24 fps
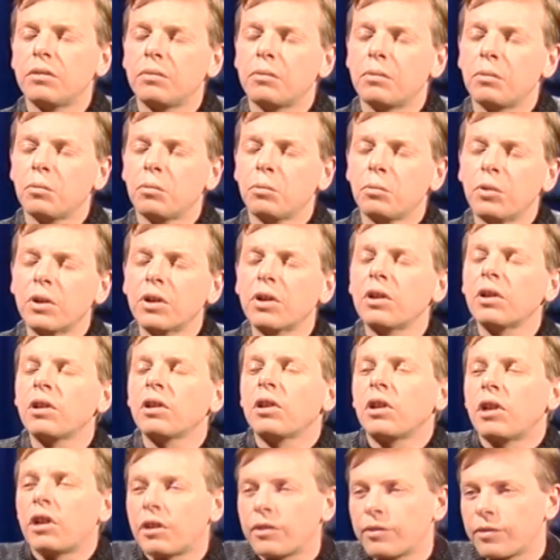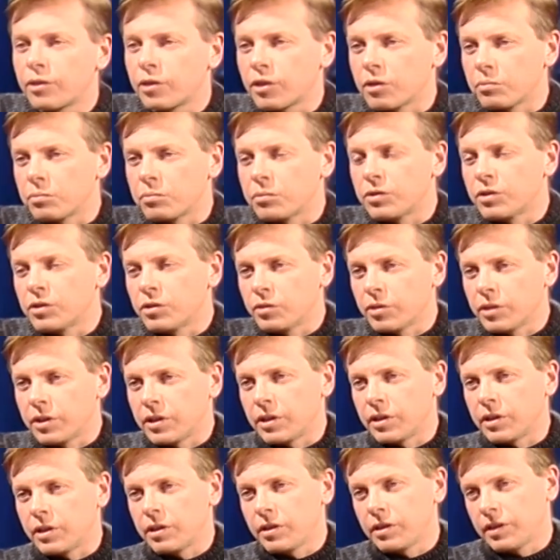What are law firms
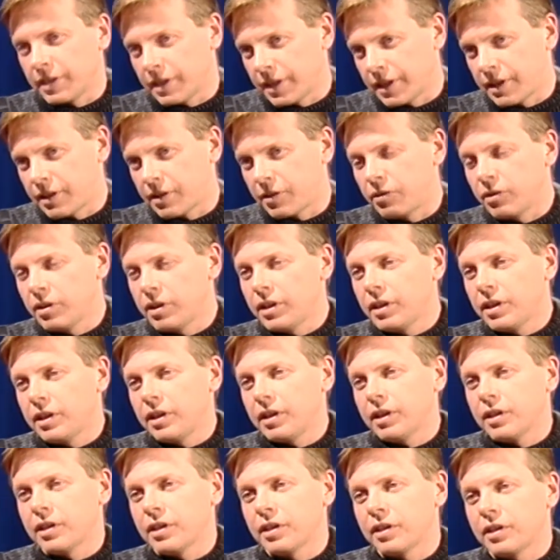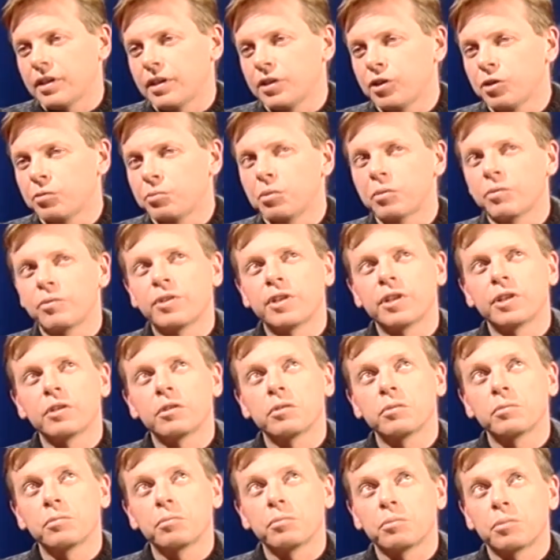doing now to prepare
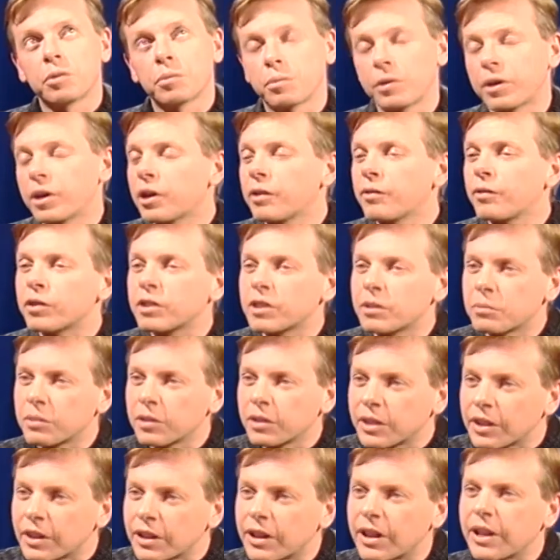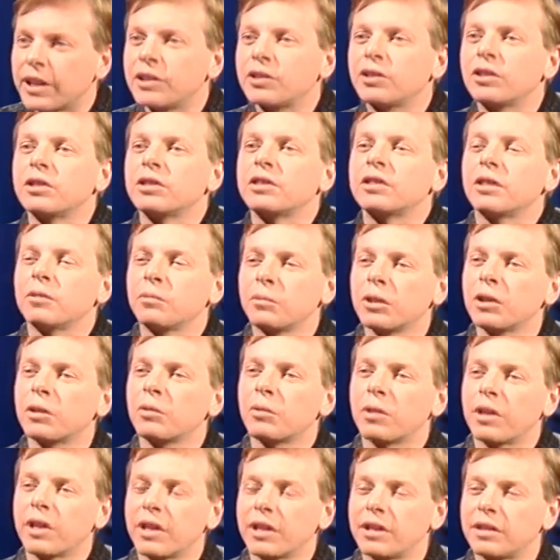for some of the litigations that will
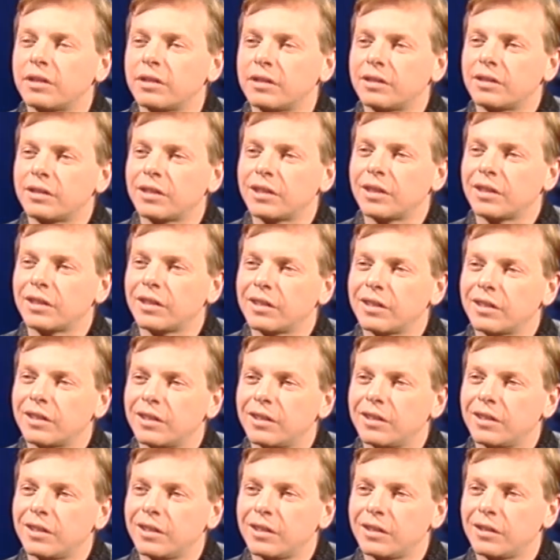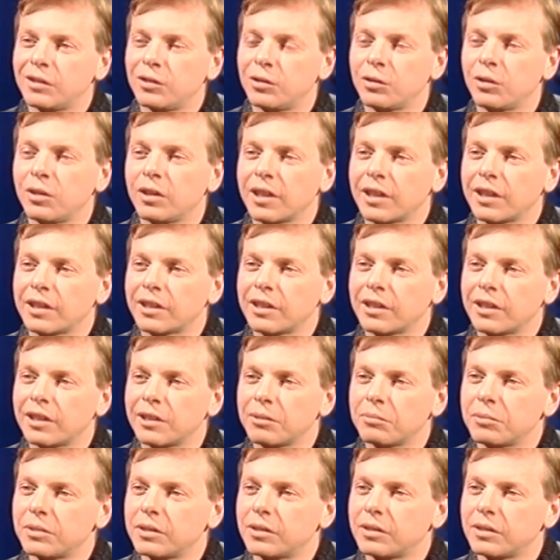arise due to land
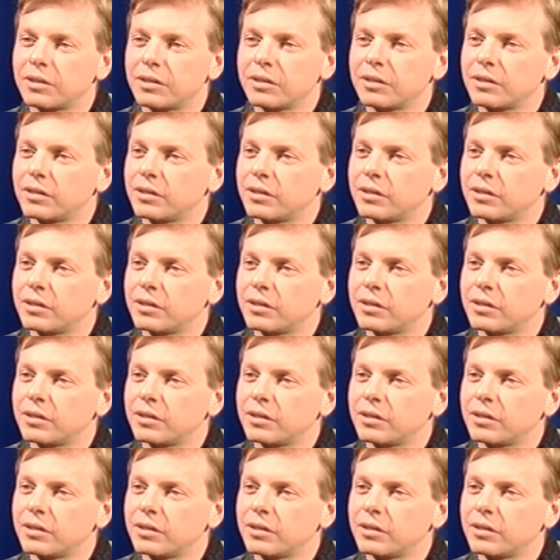claims?